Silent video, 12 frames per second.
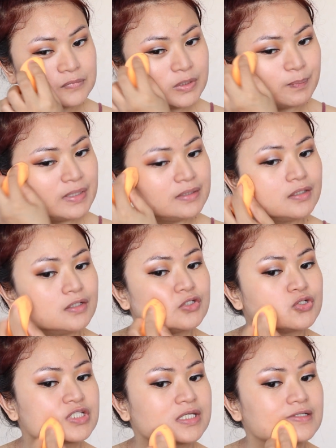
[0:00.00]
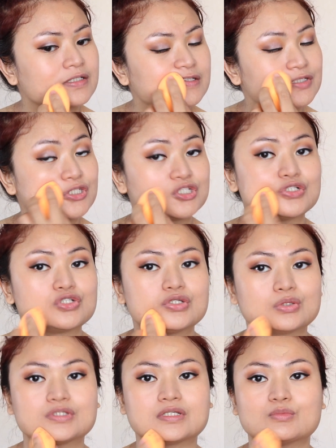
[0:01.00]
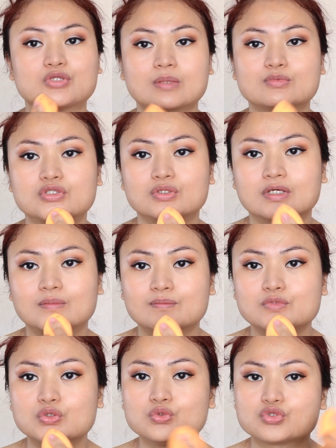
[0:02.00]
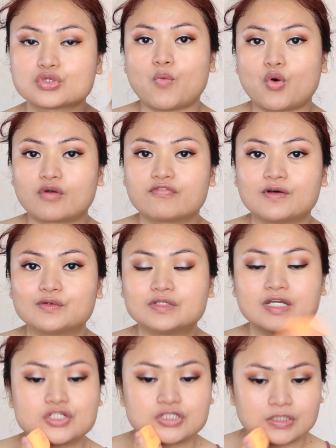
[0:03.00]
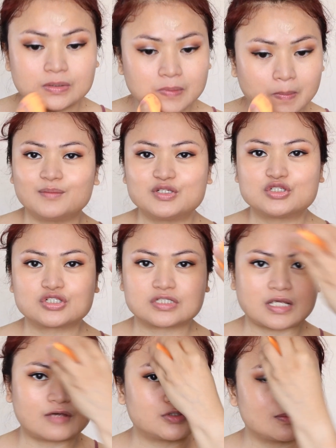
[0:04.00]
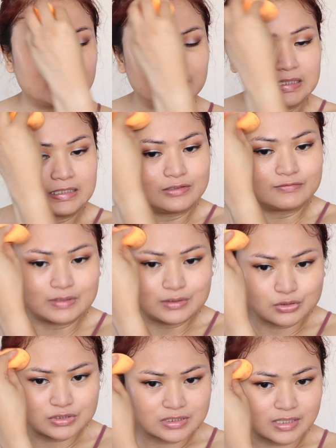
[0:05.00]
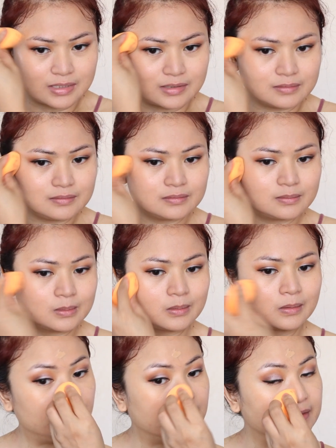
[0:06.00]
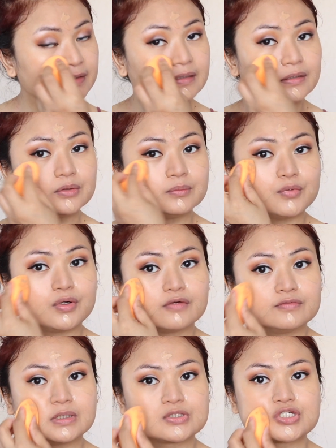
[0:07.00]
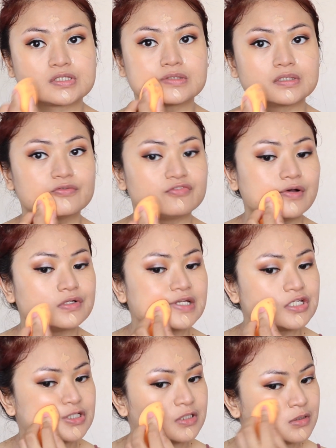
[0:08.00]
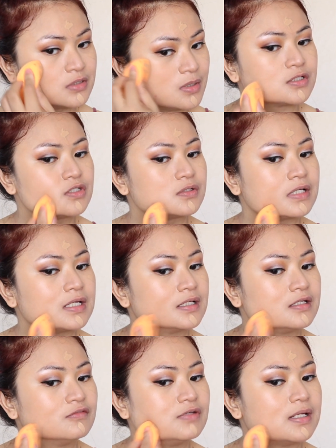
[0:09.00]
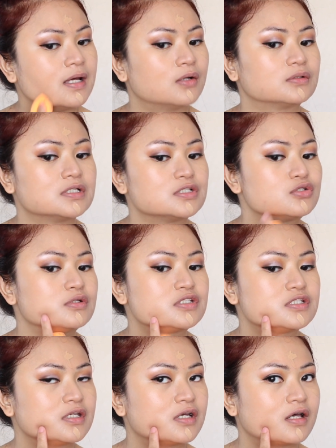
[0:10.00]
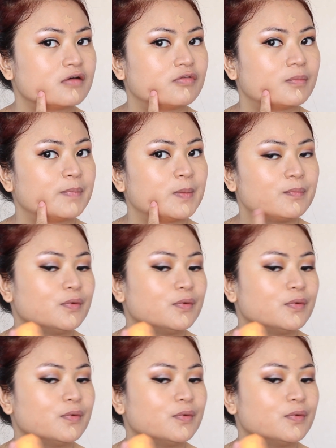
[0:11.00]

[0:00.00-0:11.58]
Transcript: Depending on your skin condition too, sometimes you can use more foundation. I mean, you just have to make it even, your skin. I applied a little more of the foundation just to kind of even out. As you can see, I have a